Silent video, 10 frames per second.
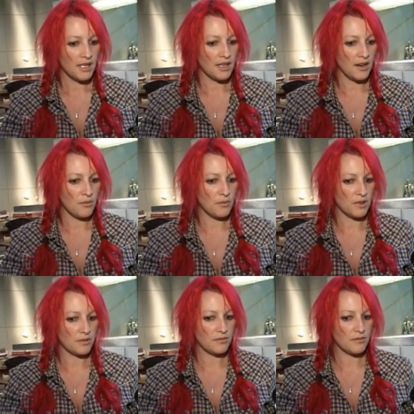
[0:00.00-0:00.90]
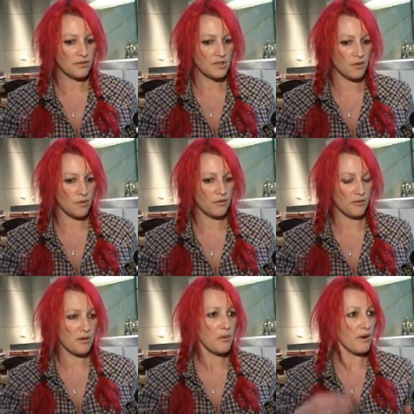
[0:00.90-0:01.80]
you know, we'll talk
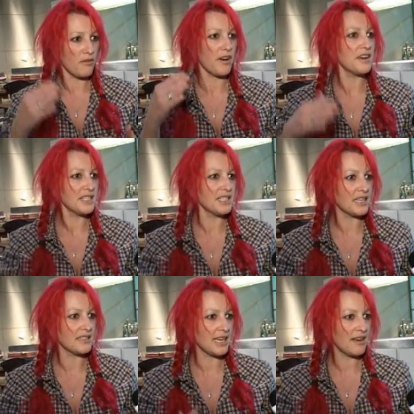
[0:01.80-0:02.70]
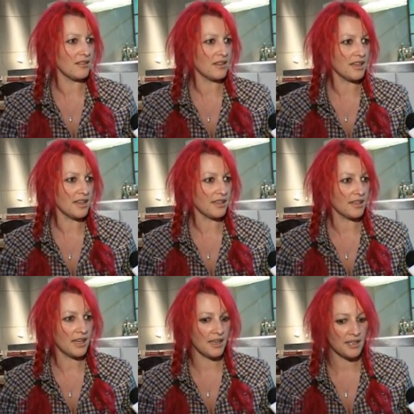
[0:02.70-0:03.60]
through a very detailed outline,
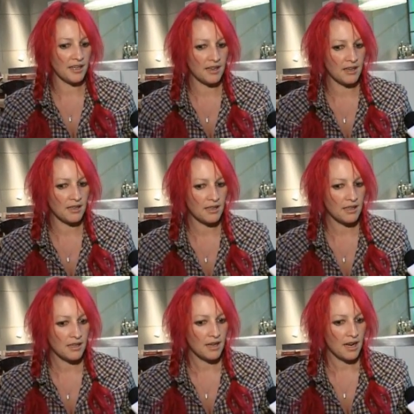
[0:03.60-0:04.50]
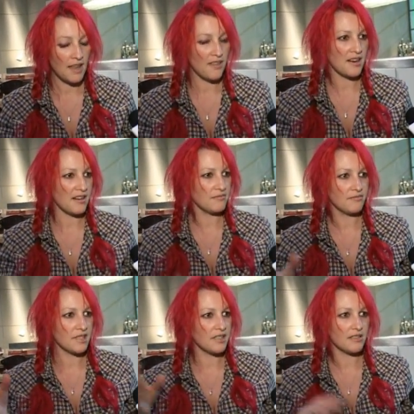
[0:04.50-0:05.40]
and uh, and then I
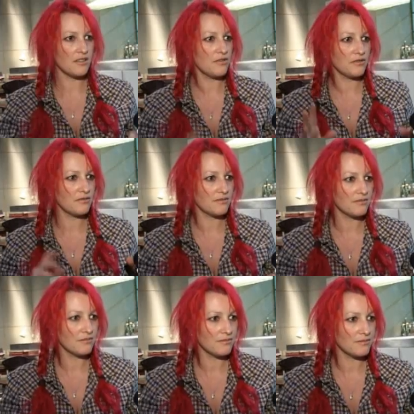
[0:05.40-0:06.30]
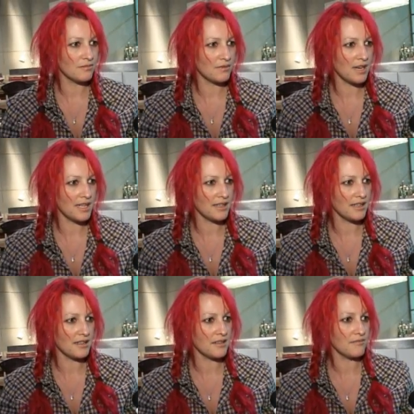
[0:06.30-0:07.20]
kind of go off and write
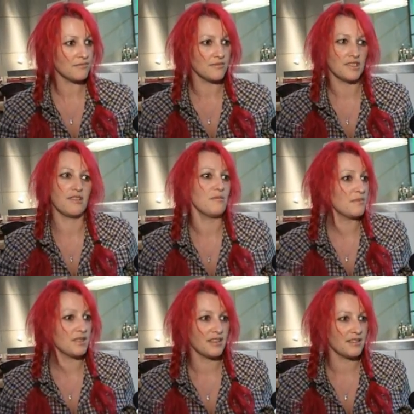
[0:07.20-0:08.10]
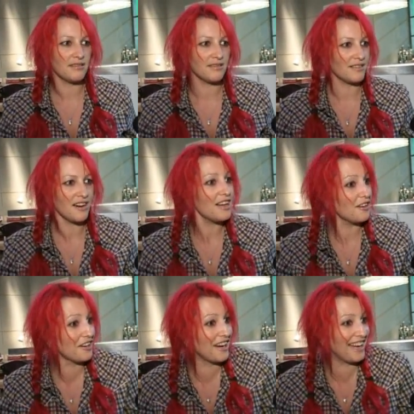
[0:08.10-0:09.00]
the script with the
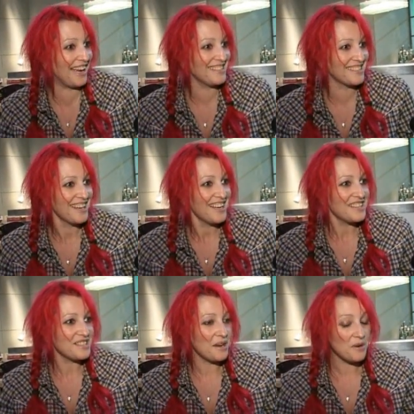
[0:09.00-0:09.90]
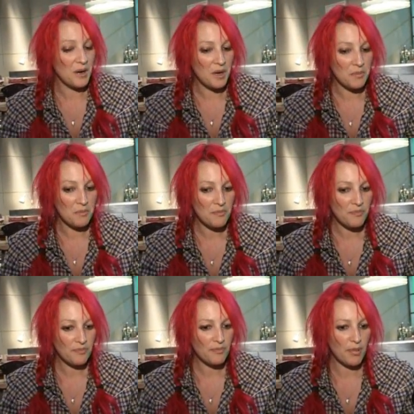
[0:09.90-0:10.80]
dialogue, I guess. Oh, so,
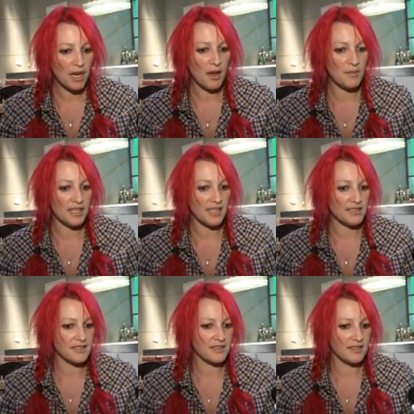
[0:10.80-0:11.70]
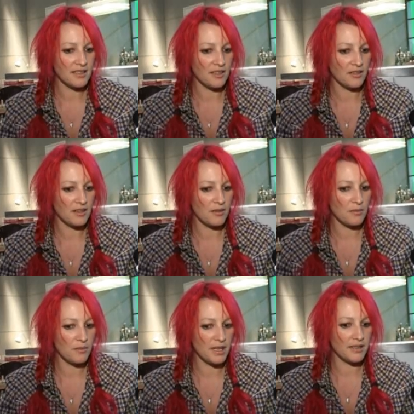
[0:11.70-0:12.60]
um, but I mean, I guess you know
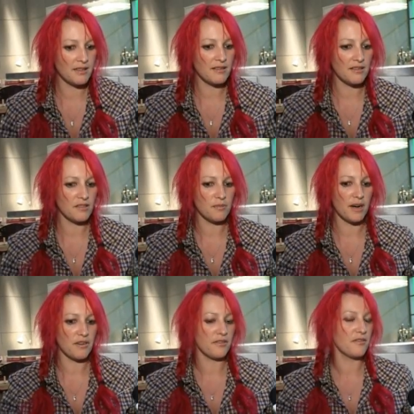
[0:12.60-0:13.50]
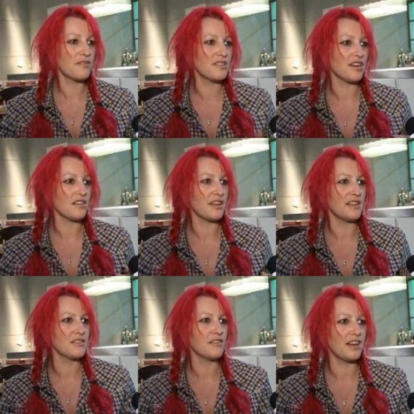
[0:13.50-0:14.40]
we do both. Chuck,
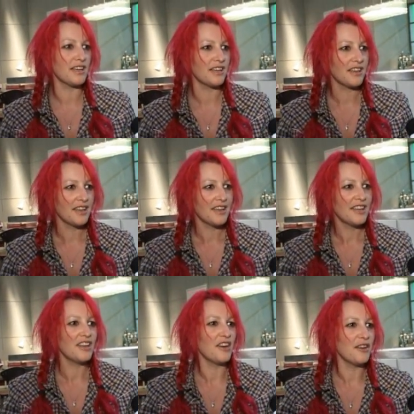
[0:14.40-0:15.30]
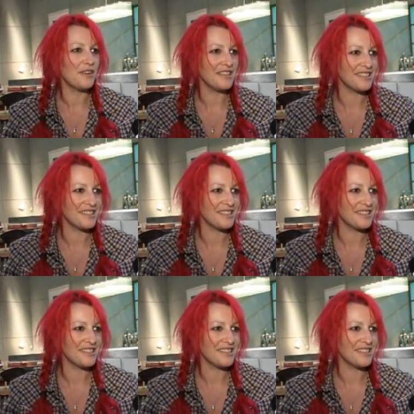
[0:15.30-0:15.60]
it's not like you know if he